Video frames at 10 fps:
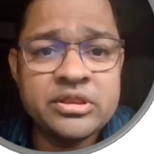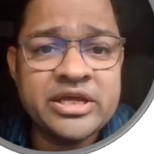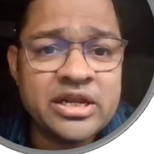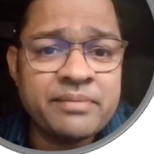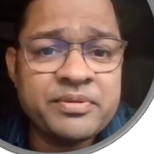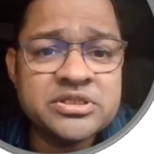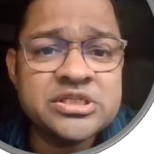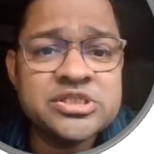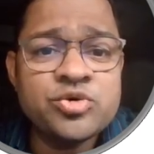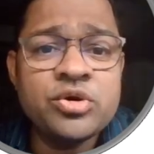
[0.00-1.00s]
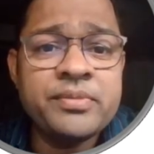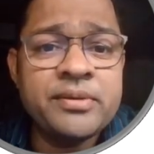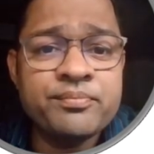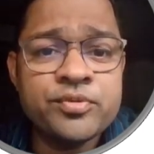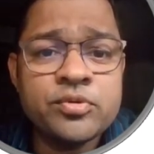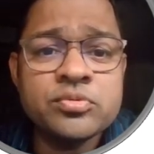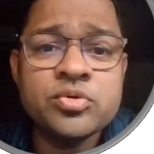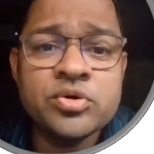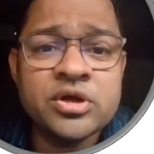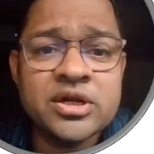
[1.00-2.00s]
Their efficiency will be improved
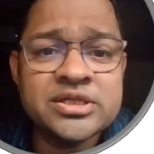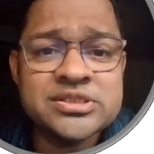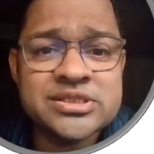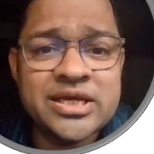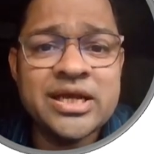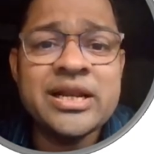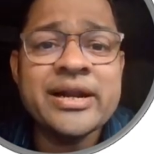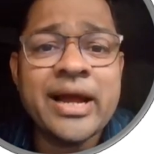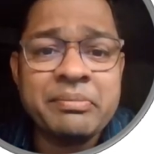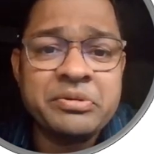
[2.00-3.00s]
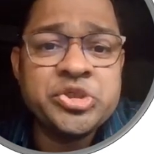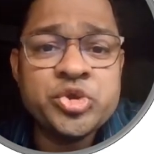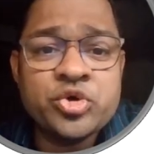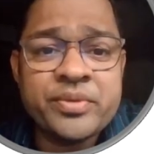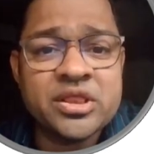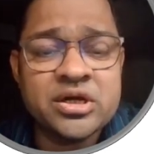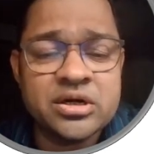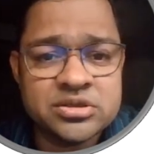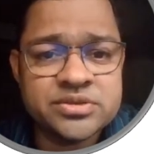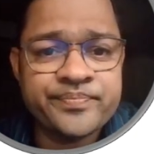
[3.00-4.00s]
through knowledge, skill and aptitude
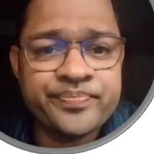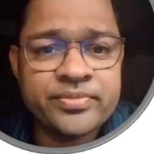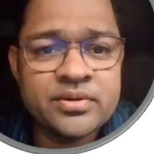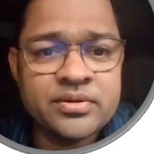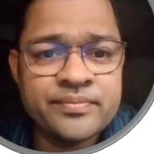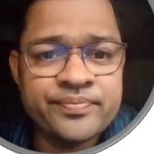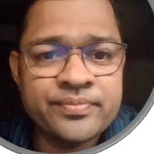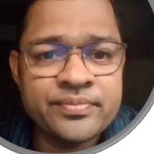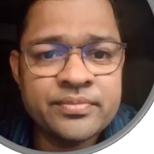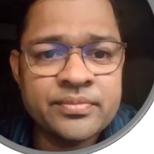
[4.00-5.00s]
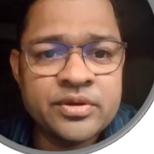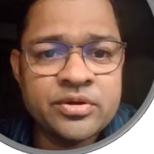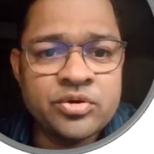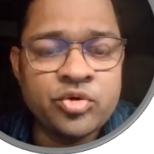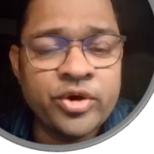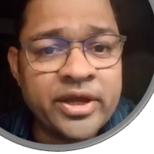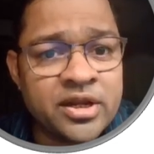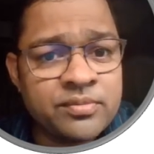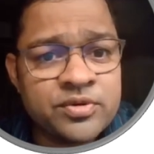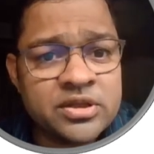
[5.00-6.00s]
methods.
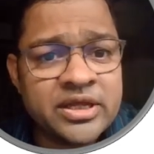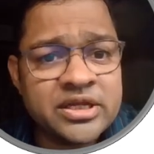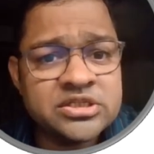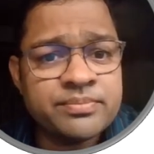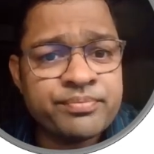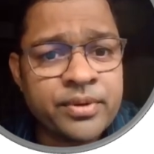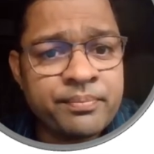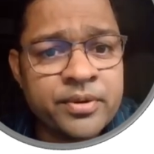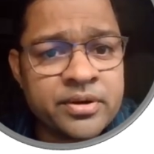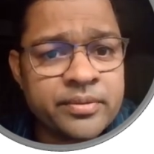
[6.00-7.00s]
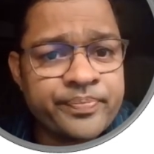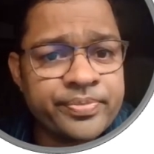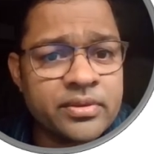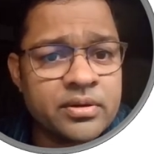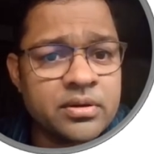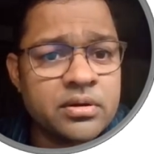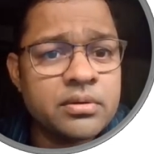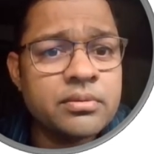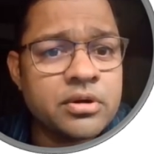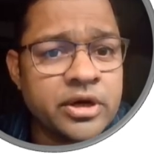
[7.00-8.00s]
Wherever there is a proper
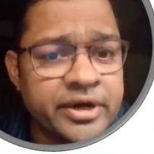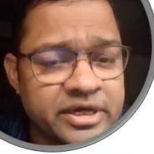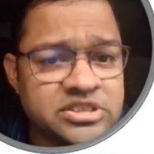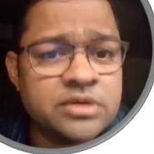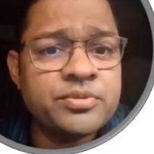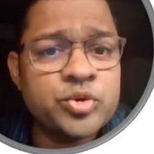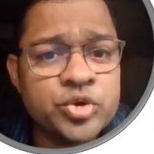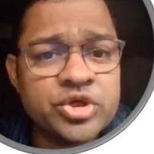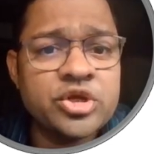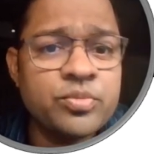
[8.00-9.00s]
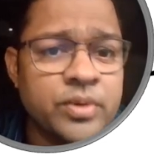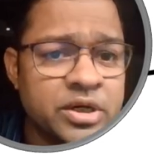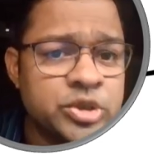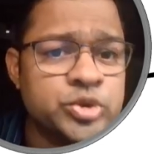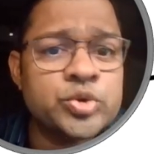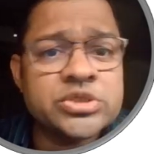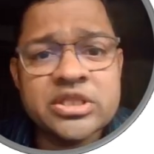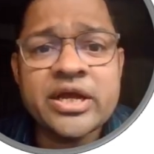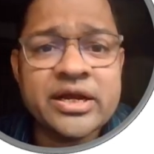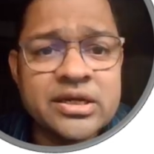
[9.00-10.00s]
connection between the human resource
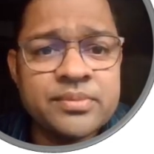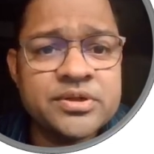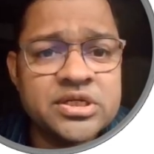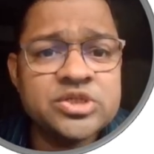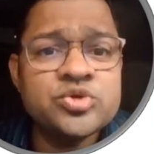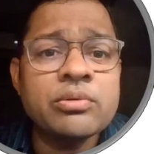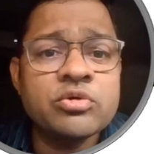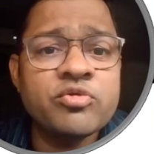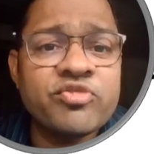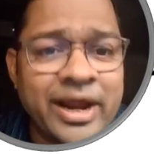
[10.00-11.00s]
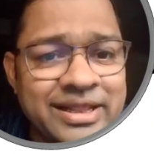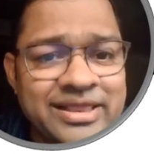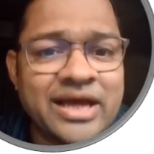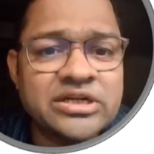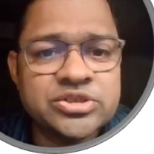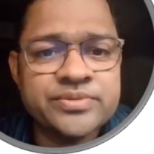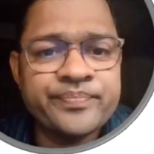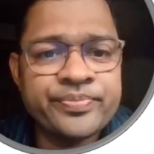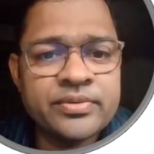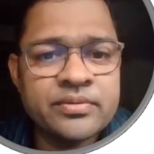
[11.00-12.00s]
and the activity, have to find that.
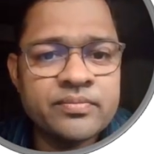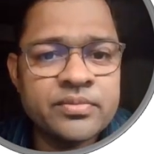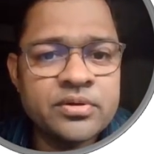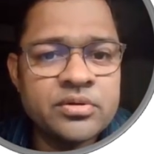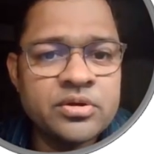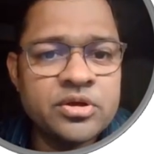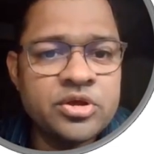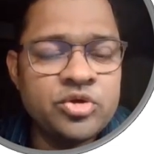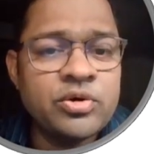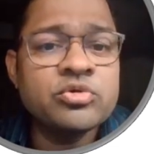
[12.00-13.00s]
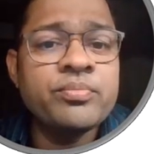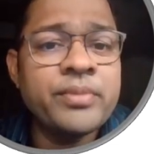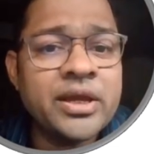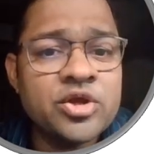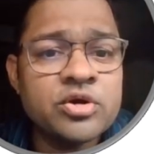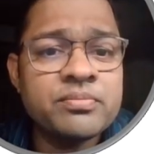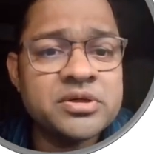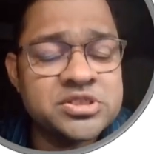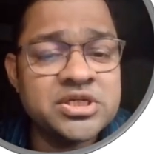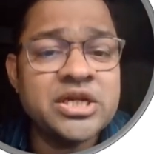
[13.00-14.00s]
You have to make your
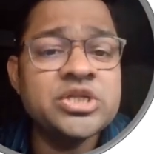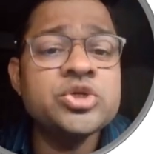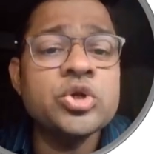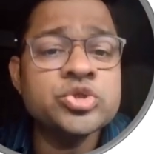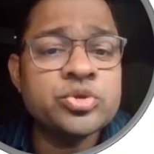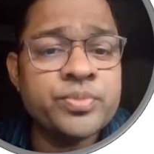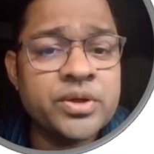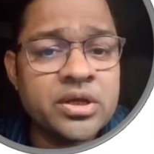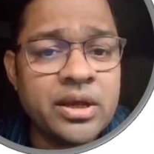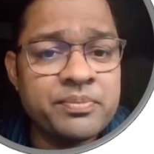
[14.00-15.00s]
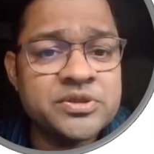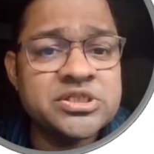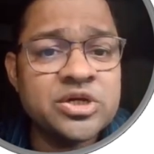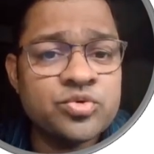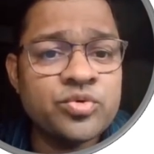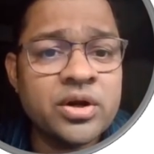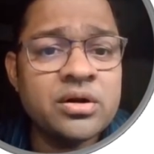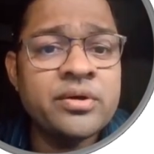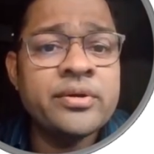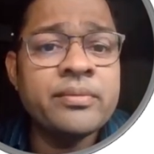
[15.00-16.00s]
machinery also be efficient
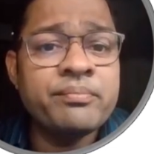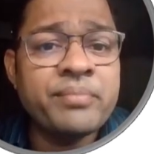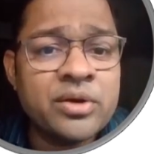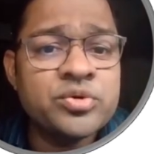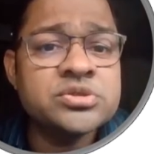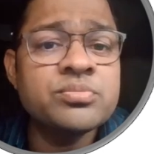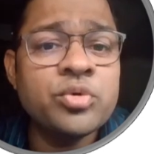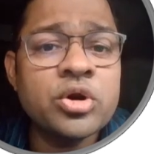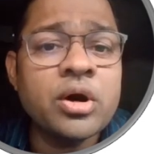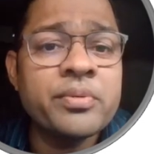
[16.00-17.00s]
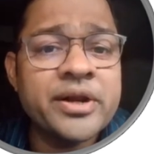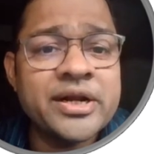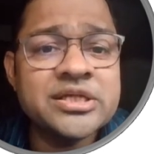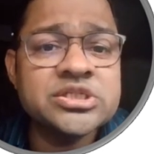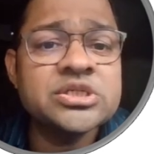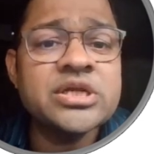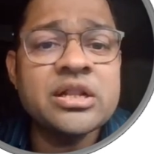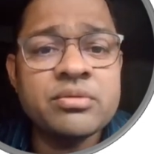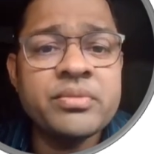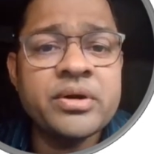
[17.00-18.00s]
one by which more upgradation
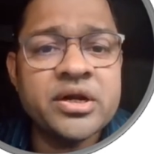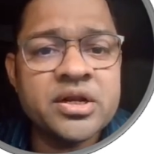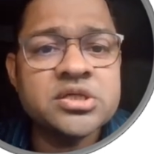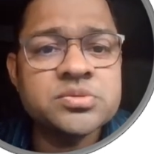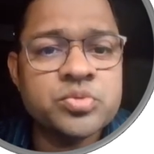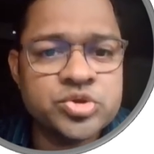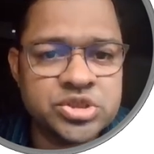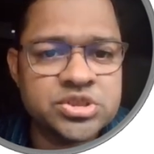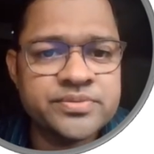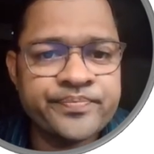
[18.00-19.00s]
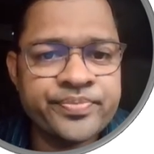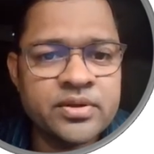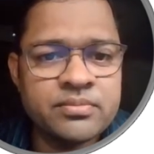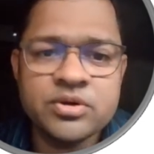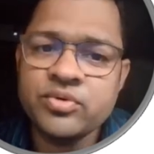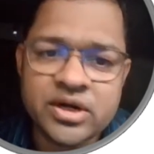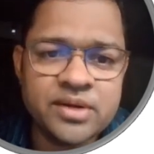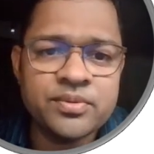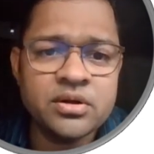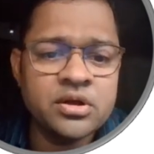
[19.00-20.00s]
and the maintenance process. But
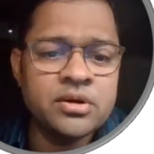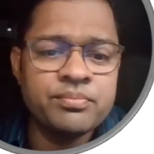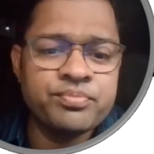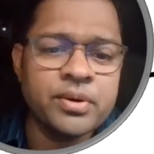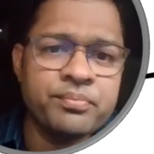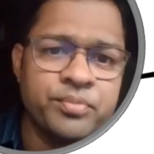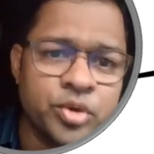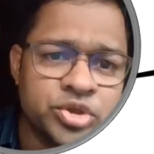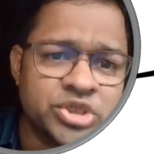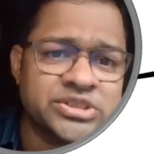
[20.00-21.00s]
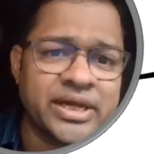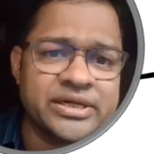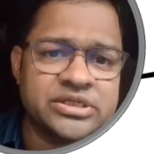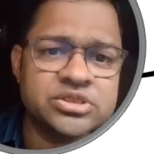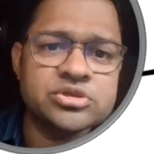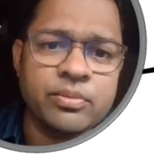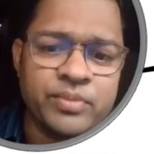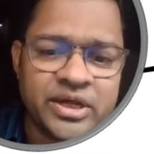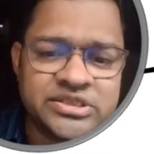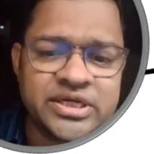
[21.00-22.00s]
whatever, from both the sides,
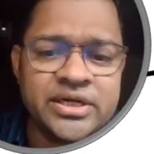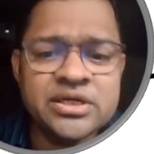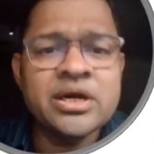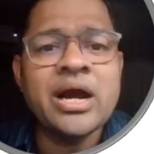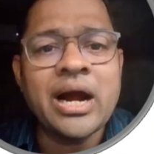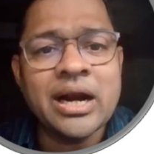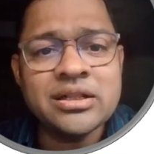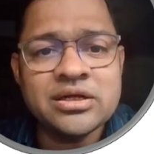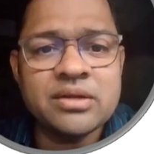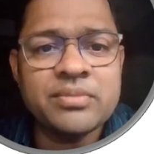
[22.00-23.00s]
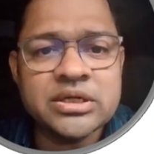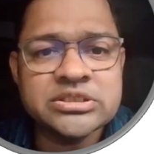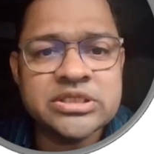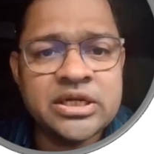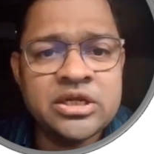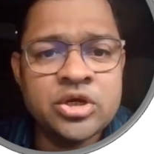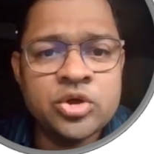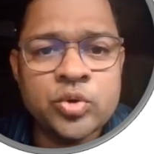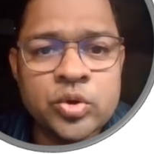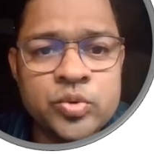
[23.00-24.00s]
supply side and the demand side,
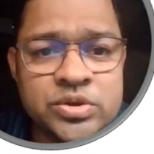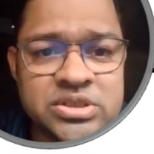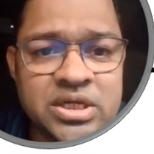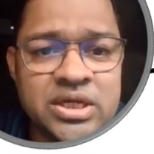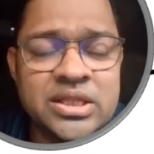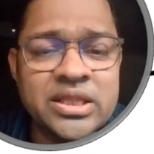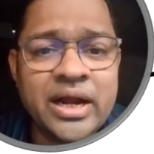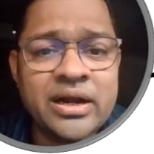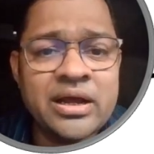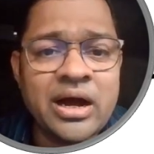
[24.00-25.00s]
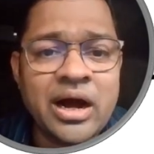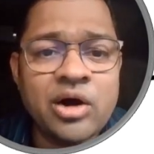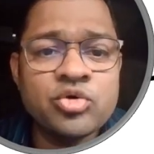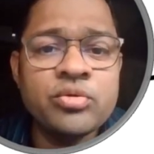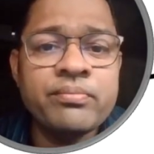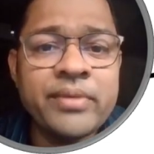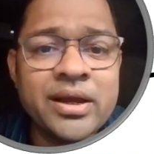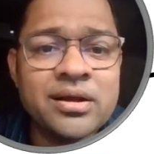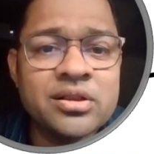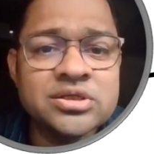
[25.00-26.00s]
you always think that how to
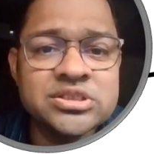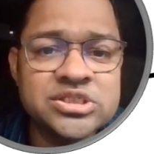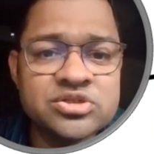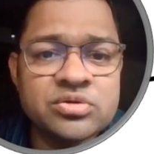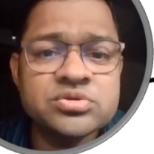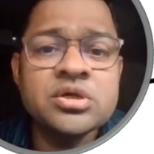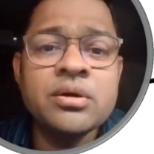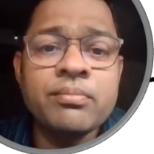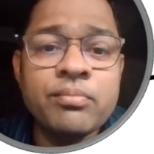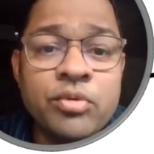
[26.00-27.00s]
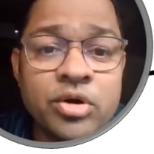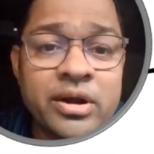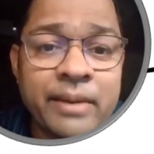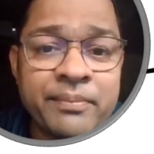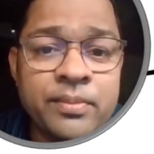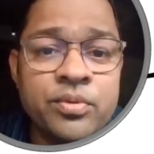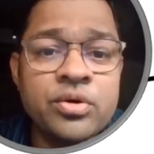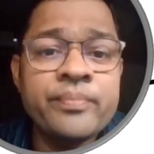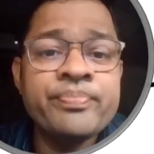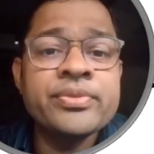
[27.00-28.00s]
make the systems more
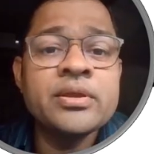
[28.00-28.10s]
capable